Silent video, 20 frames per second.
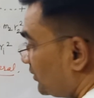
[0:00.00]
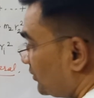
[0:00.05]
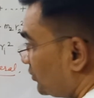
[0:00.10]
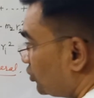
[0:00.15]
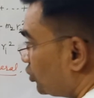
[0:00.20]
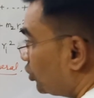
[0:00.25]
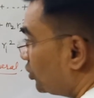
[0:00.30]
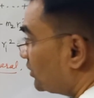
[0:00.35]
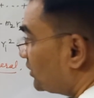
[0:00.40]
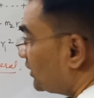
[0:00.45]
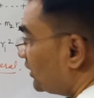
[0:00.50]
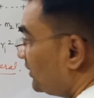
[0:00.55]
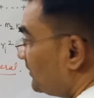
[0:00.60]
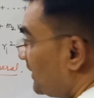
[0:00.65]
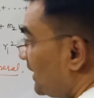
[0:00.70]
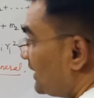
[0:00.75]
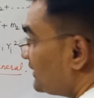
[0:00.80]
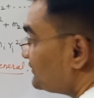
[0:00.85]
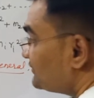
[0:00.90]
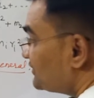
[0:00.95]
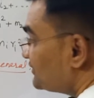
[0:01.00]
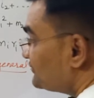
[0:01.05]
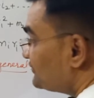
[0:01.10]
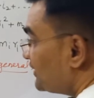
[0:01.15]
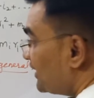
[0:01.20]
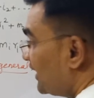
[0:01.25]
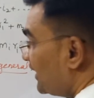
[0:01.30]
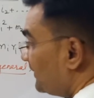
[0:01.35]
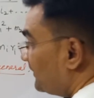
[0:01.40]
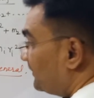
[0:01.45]
total mass is
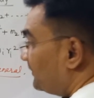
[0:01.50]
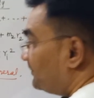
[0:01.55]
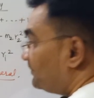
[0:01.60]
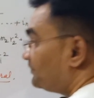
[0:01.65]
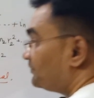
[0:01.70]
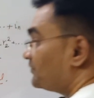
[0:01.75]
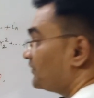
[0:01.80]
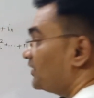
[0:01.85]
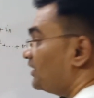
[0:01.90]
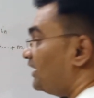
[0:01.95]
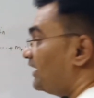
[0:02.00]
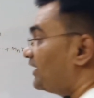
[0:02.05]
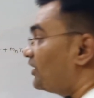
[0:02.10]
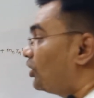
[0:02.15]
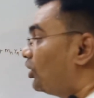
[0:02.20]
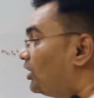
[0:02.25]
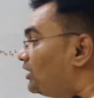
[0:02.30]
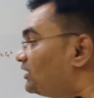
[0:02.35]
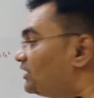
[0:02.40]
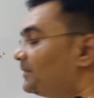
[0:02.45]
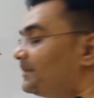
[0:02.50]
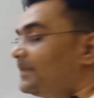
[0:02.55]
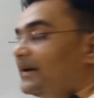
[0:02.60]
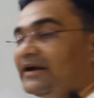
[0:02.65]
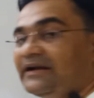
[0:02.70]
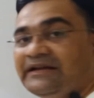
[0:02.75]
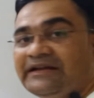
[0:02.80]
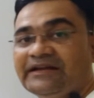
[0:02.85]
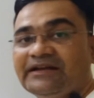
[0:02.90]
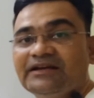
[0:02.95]
m and all the
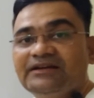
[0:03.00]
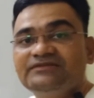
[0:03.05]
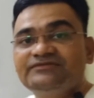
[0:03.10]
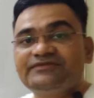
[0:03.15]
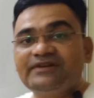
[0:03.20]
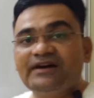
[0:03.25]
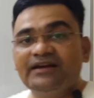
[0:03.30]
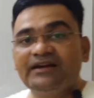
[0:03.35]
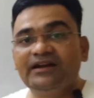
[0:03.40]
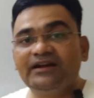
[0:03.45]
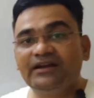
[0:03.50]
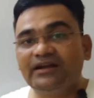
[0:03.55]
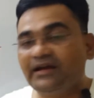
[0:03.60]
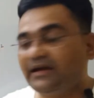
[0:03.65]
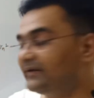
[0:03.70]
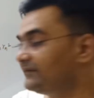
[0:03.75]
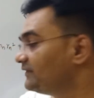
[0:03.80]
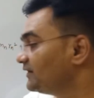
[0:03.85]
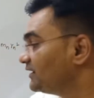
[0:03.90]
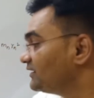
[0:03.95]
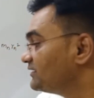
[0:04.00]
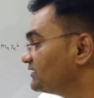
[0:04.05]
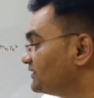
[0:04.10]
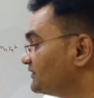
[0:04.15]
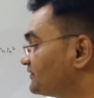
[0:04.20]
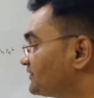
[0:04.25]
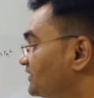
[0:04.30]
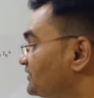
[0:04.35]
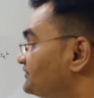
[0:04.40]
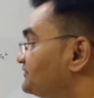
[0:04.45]
particles are at average
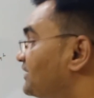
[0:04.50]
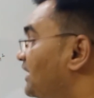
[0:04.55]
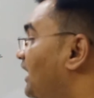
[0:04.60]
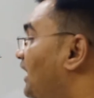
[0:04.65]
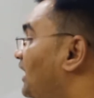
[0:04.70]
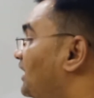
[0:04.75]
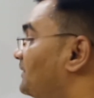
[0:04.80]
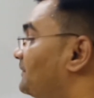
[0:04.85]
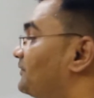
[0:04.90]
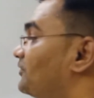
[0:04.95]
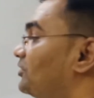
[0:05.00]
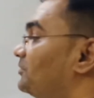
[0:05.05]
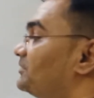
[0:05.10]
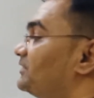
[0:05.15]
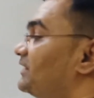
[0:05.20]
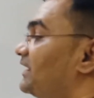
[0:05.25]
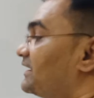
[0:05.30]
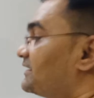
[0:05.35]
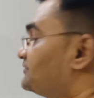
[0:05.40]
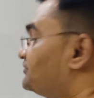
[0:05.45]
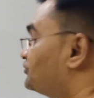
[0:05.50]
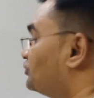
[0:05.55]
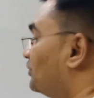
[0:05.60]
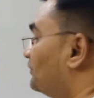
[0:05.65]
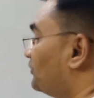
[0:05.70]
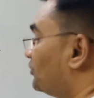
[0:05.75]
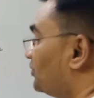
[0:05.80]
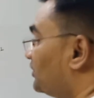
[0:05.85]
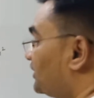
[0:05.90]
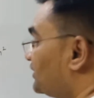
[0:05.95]
distance r from the axis of
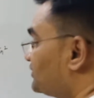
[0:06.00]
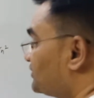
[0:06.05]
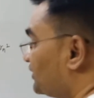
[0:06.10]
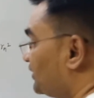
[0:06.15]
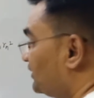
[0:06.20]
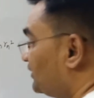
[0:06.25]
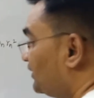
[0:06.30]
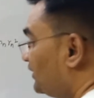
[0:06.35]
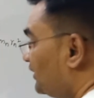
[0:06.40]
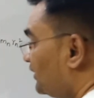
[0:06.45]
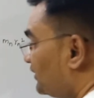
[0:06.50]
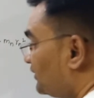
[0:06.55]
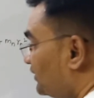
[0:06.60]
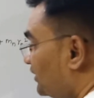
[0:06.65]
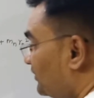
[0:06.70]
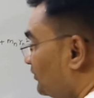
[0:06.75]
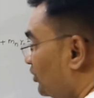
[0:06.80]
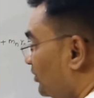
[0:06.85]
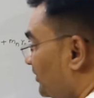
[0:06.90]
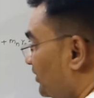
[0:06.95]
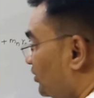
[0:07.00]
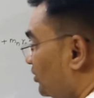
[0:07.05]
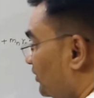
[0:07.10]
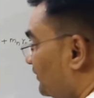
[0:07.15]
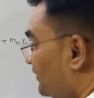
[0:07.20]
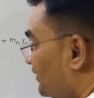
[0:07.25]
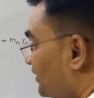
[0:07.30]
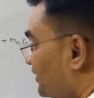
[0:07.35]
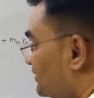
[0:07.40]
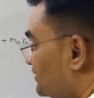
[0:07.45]
rotation, then moment of
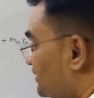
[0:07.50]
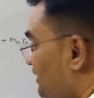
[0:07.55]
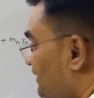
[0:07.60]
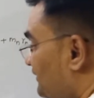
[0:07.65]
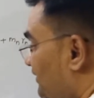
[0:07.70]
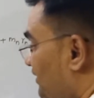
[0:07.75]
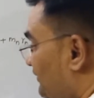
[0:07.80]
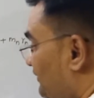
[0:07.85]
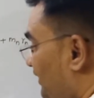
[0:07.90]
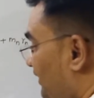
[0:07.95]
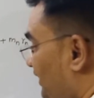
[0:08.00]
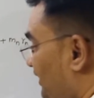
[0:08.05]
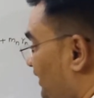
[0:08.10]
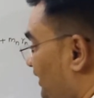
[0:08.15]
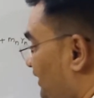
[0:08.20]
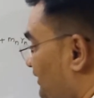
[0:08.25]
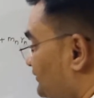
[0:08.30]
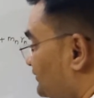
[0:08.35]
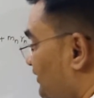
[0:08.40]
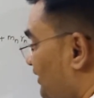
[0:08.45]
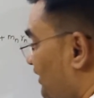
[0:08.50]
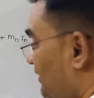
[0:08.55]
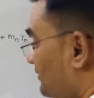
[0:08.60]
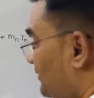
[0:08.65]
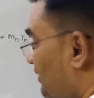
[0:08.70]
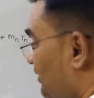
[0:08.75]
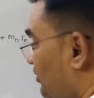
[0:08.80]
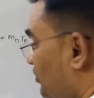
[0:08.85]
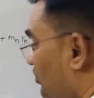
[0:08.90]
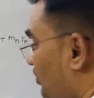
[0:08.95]
inertia is defined as I
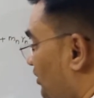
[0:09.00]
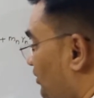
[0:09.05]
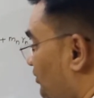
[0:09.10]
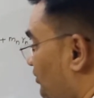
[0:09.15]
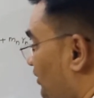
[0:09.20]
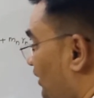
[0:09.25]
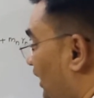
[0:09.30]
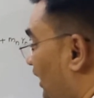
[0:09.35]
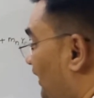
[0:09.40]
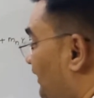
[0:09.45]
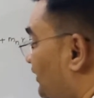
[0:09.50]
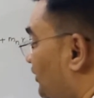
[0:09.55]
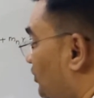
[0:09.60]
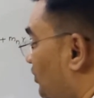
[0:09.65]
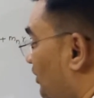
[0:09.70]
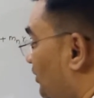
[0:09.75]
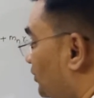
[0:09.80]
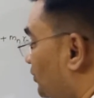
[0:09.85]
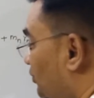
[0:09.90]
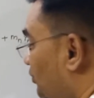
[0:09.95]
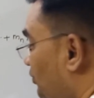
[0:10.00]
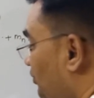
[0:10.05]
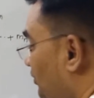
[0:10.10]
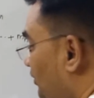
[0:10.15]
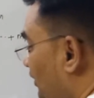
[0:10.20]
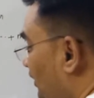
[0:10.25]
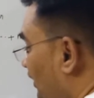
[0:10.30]
equal to